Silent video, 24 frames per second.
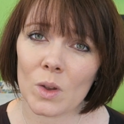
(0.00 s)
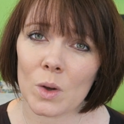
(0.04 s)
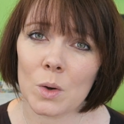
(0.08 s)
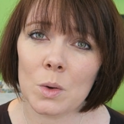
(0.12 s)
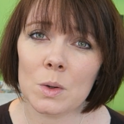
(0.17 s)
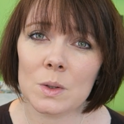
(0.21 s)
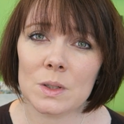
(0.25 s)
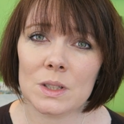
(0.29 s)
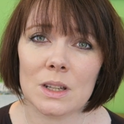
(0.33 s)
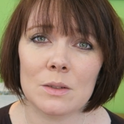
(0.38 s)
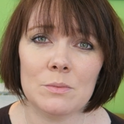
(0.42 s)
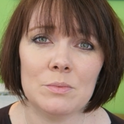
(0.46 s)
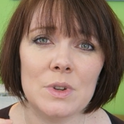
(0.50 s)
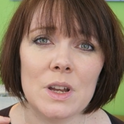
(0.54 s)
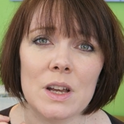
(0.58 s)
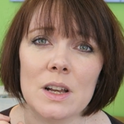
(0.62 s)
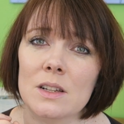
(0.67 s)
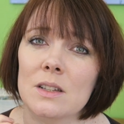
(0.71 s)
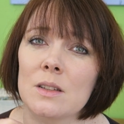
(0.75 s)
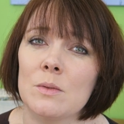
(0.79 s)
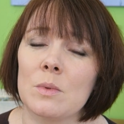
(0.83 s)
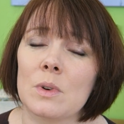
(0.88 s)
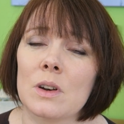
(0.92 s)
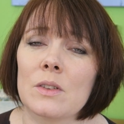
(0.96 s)
core
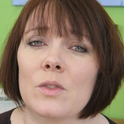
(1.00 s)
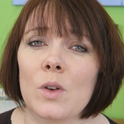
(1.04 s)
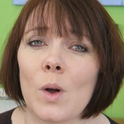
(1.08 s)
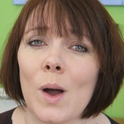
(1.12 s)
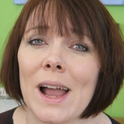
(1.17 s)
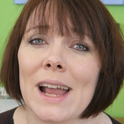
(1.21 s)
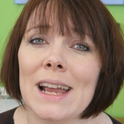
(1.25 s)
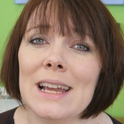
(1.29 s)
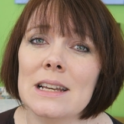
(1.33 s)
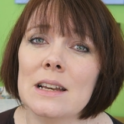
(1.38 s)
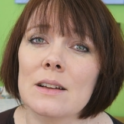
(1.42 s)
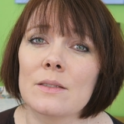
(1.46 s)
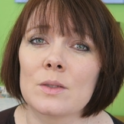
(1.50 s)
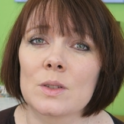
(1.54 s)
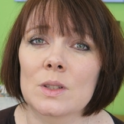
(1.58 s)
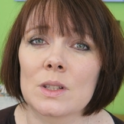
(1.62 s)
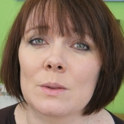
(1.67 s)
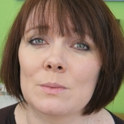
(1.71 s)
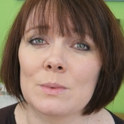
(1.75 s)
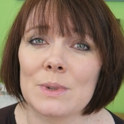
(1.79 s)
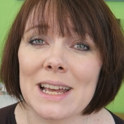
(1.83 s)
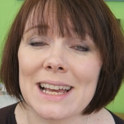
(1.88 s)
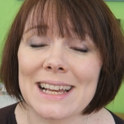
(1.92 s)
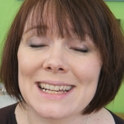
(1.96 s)
subjects, one of your A-level
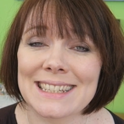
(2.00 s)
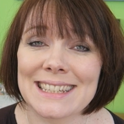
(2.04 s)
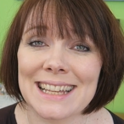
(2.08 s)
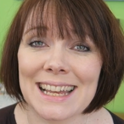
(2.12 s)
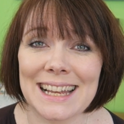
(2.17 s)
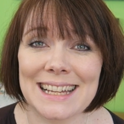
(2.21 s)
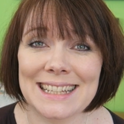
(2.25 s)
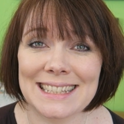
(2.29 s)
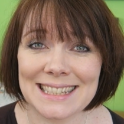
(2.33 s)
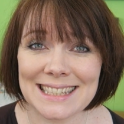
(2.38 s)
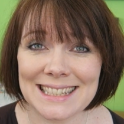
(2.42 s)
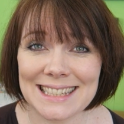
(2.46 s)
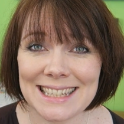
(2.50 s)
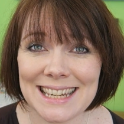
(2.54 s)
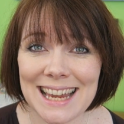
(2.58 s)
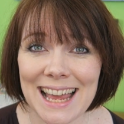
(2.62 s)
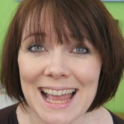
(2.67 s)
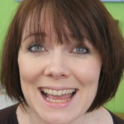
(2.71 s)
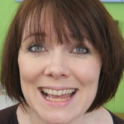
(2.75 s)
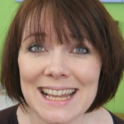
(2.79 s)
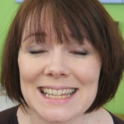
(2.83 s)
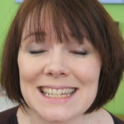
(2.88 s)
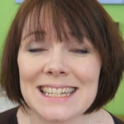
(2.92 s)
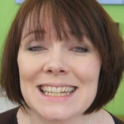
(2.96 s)
subjects
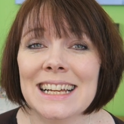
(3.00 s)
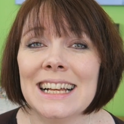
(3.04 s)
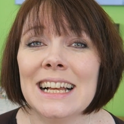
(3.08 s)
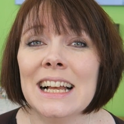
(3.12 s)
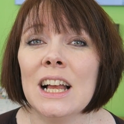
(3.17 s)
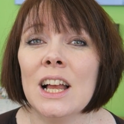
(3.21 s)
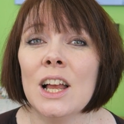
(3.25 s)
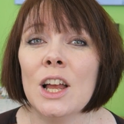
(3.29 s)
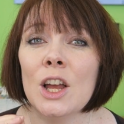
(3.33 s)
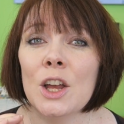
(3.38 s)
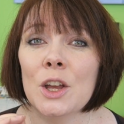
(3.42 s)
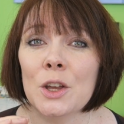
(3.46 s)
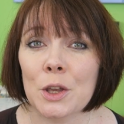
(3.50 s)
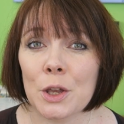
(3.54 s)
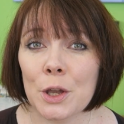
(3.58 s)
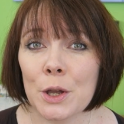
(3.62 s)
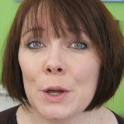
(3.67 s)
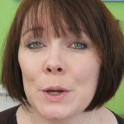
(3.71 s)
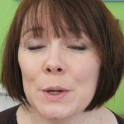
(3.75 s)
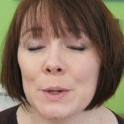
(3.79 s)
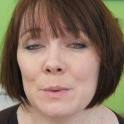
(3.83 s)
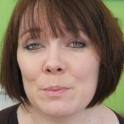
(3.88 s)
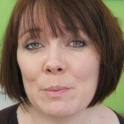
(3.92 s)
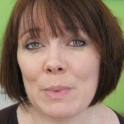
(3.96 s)
instead,
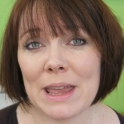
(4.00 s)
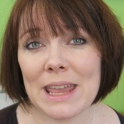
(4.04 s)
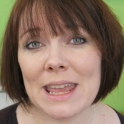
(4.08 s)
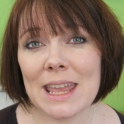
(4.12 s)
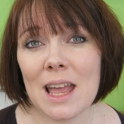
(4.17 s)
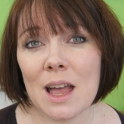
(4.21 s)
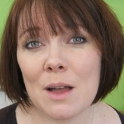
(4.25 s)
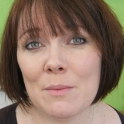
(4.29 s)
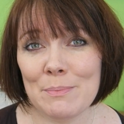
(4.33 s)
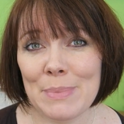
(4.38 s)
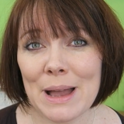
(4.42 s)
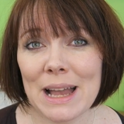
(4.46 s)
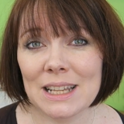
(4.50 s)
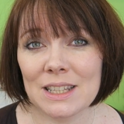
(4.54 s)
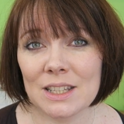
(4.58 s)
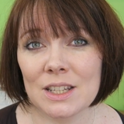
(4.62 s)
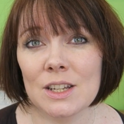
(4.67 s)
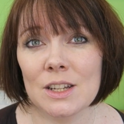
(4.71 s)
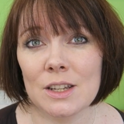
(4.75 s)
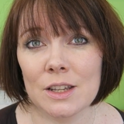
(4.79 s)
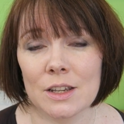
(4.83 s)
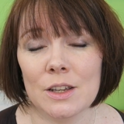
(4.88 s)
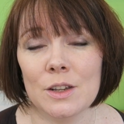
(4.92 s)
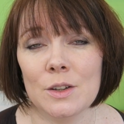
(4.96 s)
could be a
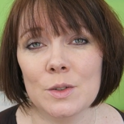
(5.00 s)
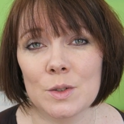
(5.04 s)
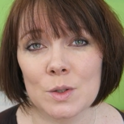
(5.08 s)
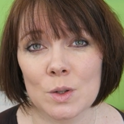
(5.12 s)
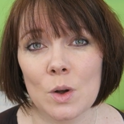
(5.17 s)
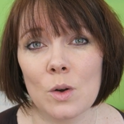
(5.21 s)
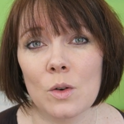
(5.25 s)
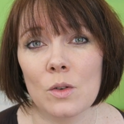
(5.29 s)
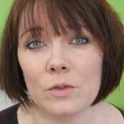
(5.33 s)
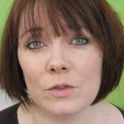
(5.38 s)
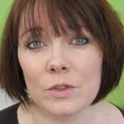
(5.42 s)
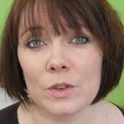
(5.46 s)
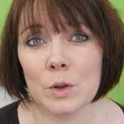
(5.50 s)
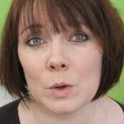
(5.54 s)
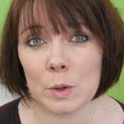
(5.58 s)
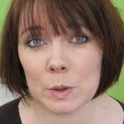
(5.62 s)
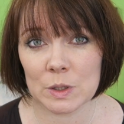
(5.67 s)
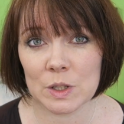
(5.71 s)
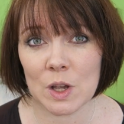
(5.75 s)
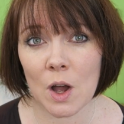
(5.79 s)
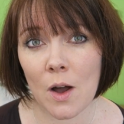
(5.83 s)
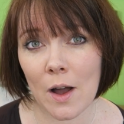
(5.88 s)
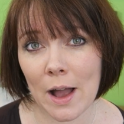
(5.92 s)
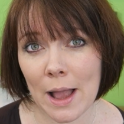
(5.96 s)
better use of your
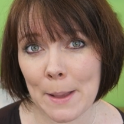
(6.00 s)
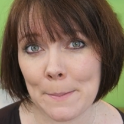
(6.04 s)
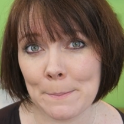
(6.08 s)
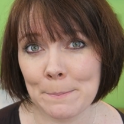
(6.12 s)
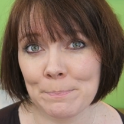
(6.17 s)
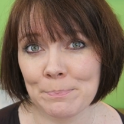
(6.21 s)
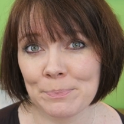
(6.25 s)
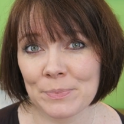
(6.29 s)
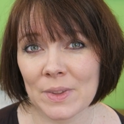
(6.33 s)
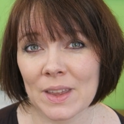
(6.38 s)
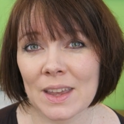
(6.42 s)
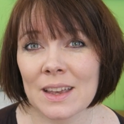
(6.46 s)
time.